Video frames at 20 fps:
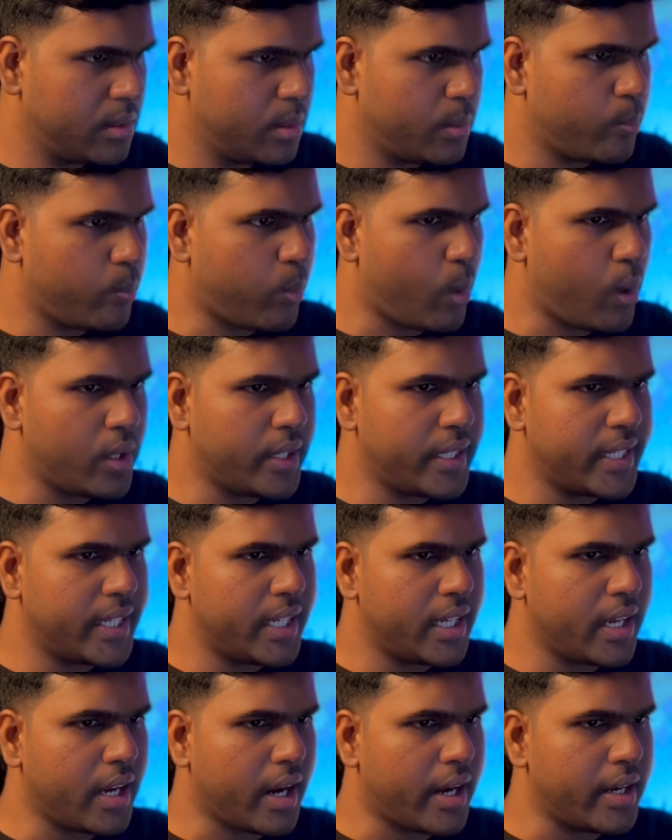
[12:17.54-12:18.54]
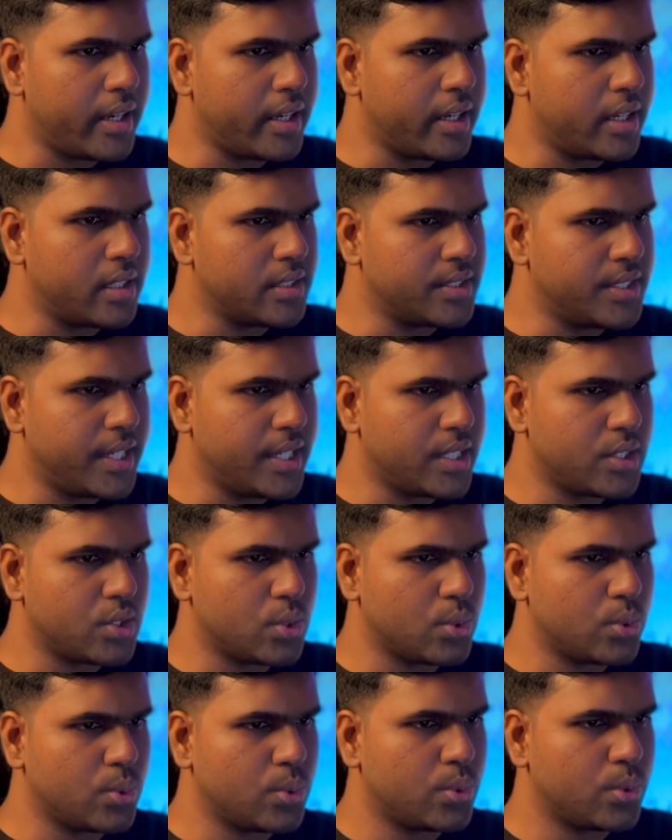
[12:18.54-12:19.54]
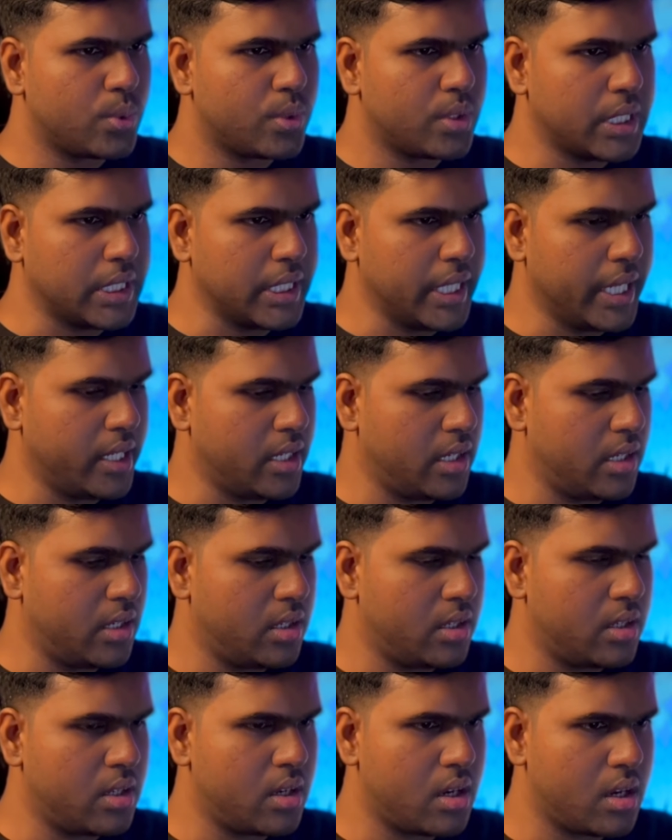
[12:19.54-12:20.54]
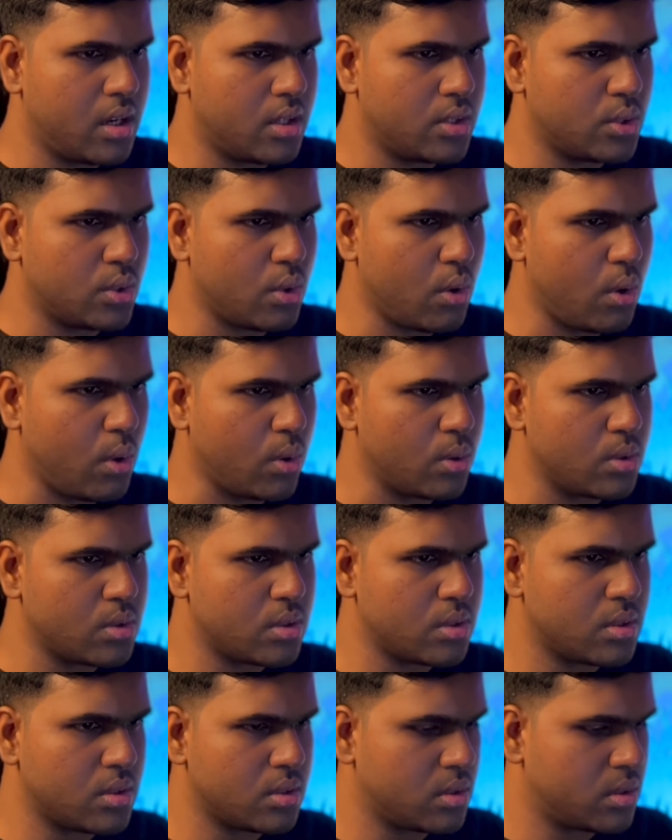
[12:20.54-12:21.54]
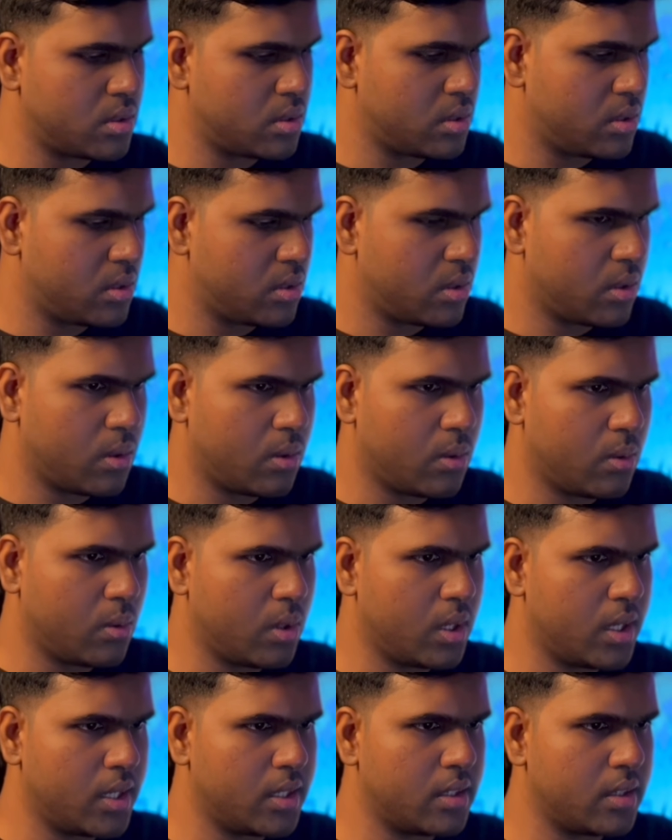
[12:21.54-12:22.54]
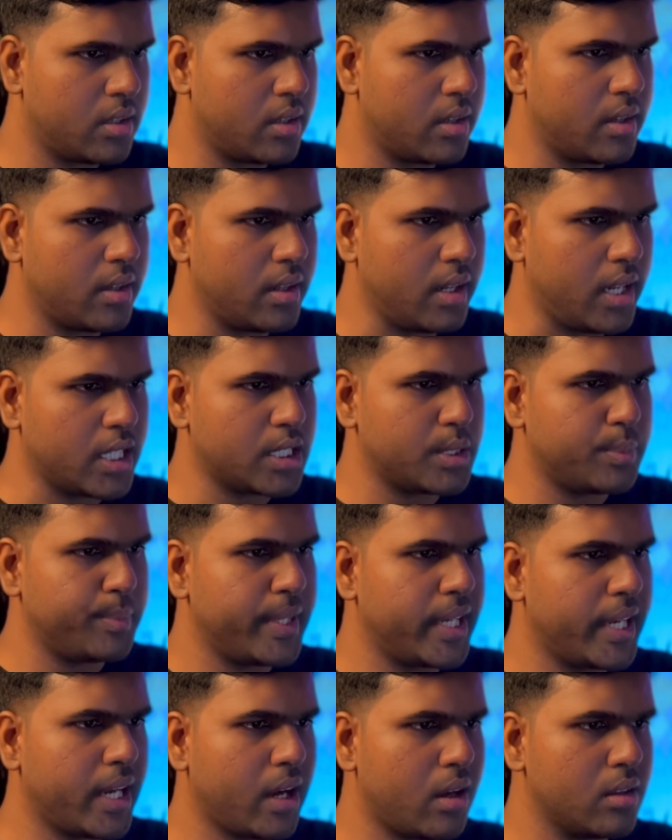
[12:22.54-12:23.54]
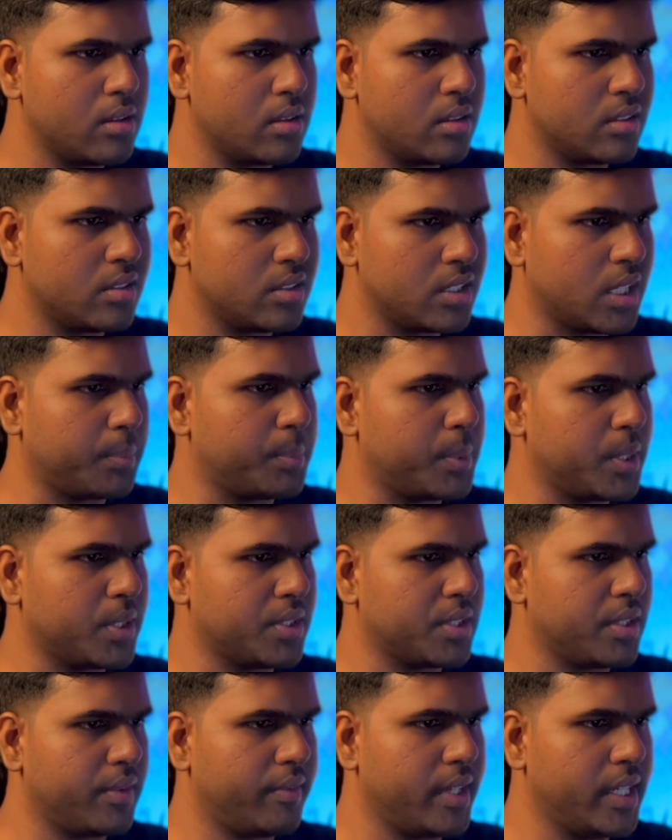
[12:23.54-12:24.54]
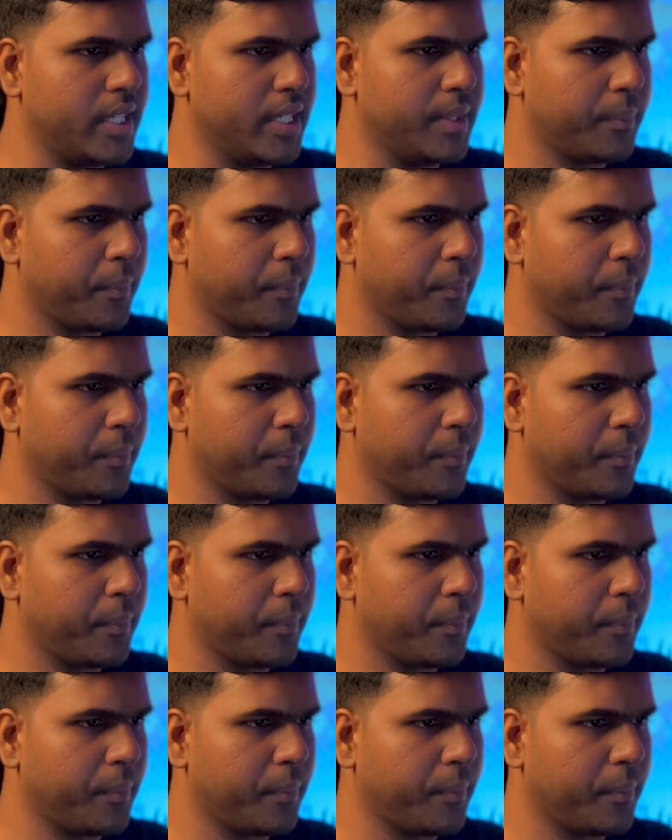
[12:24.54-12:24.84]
polity and GS2. Then source colon Lakshmikant chapter 7.